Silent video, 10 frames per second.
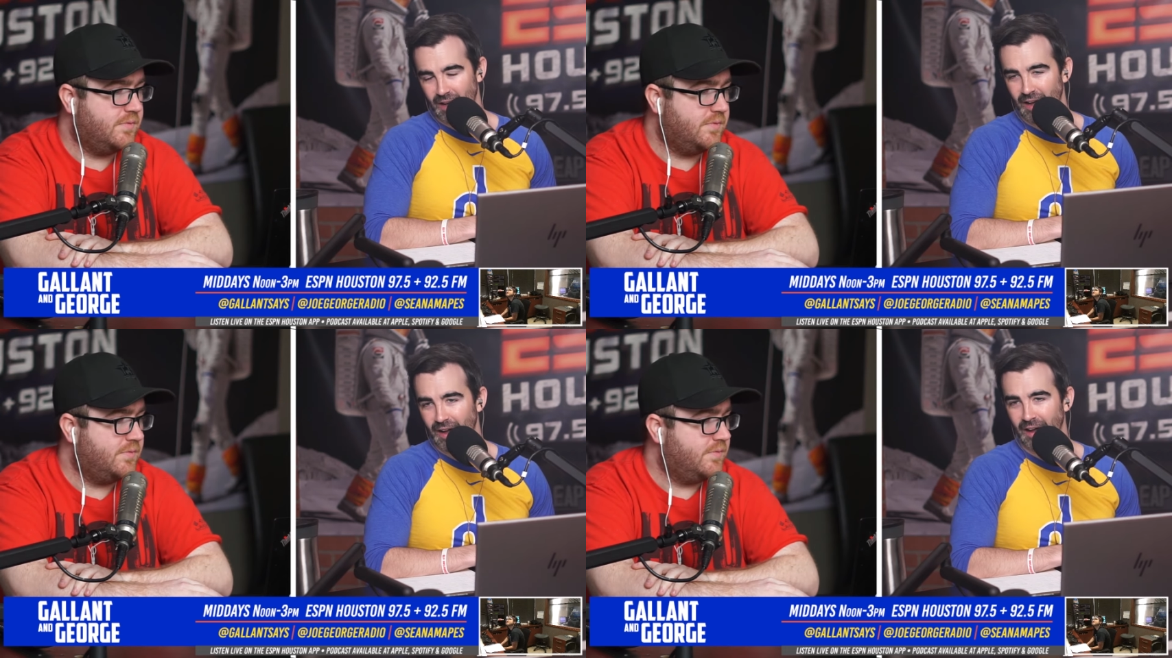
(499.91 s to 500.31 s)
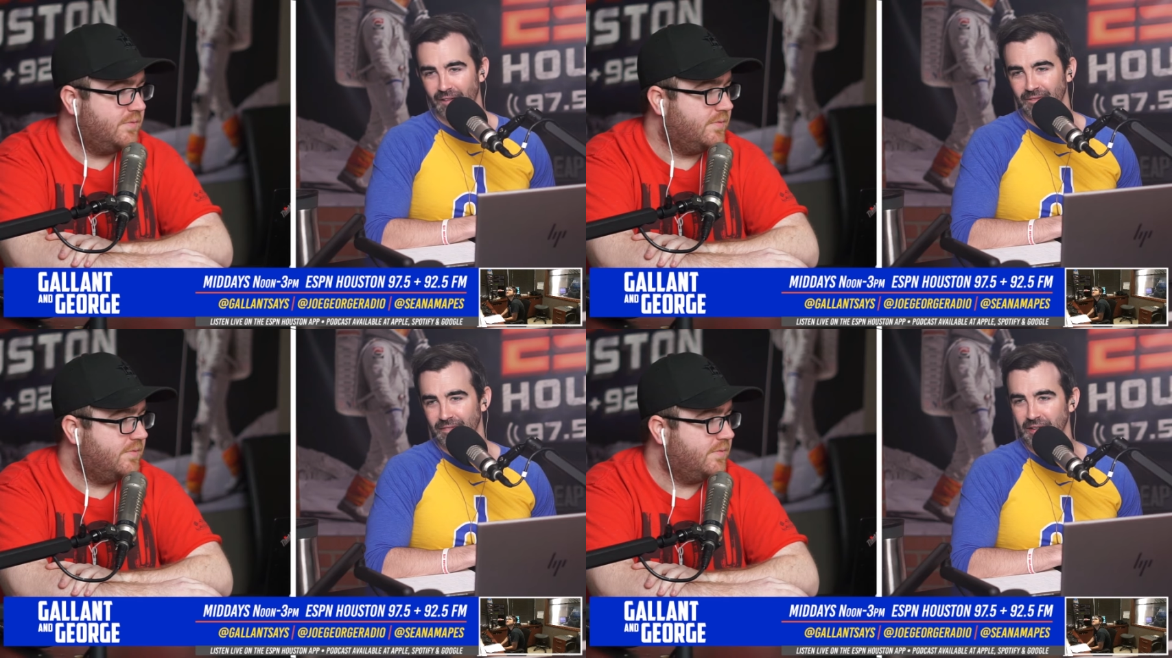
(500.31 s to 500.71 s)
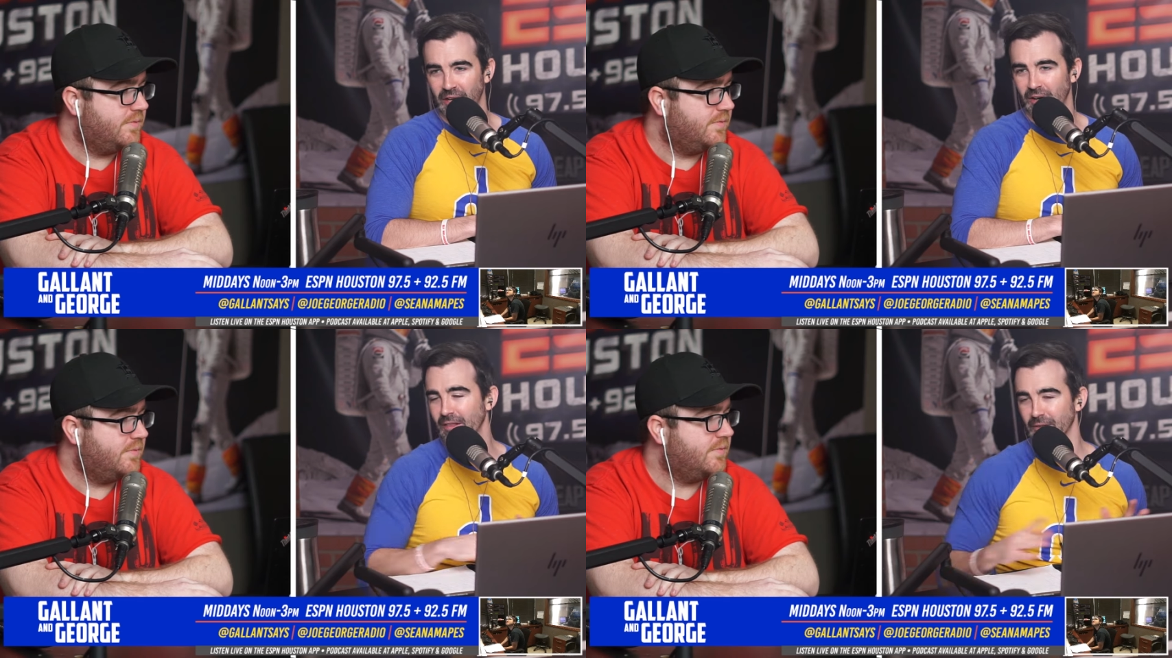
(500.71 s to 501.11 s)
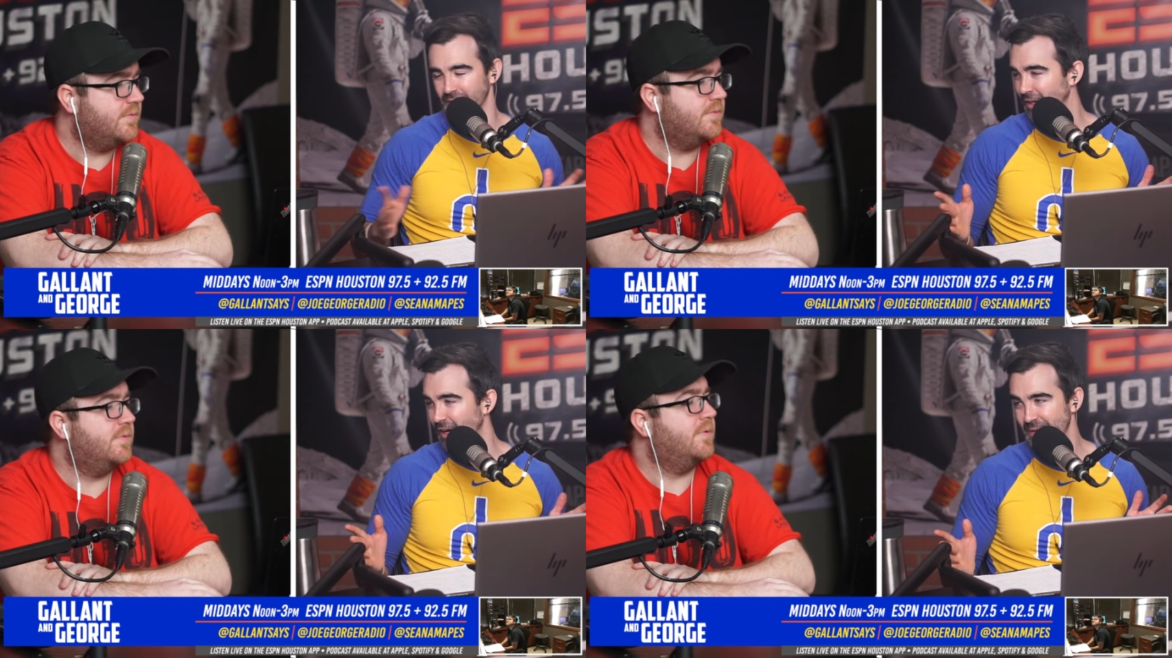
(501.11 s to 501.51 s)
Speaker 1: Uh, you know,
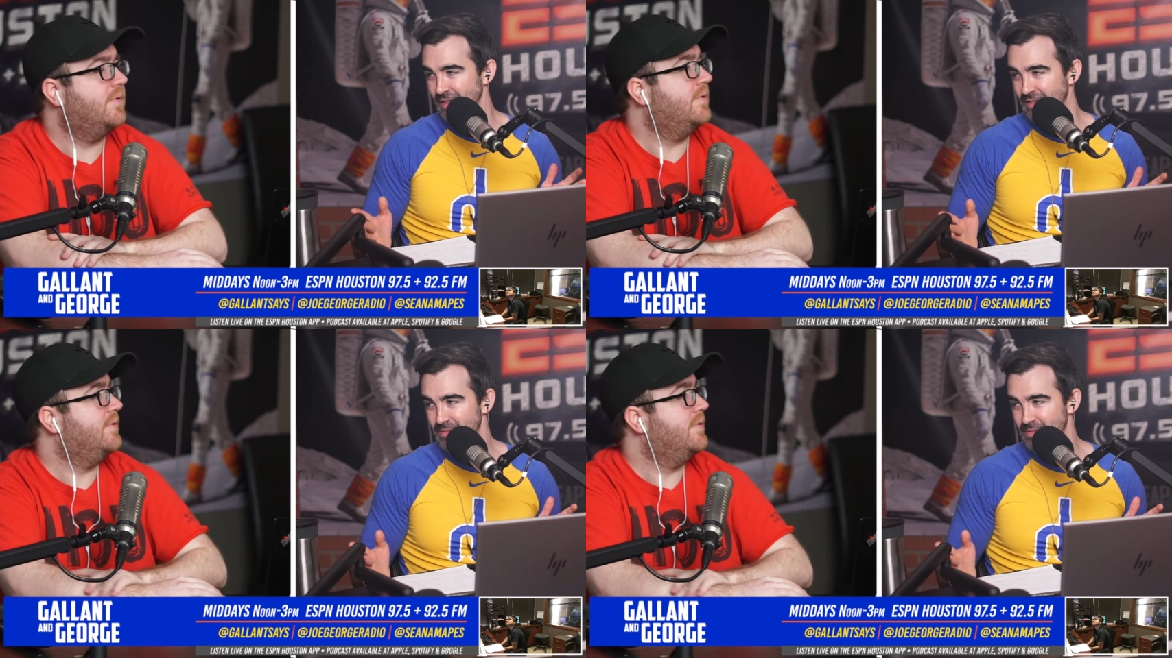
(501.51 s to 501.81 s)
look, comedy is